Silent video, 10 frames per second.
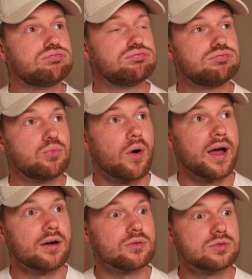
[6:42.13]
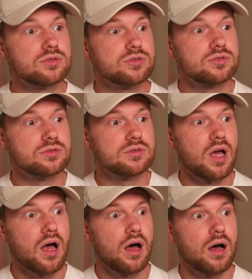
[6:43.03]
What else?
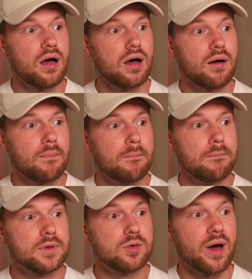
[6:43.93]
You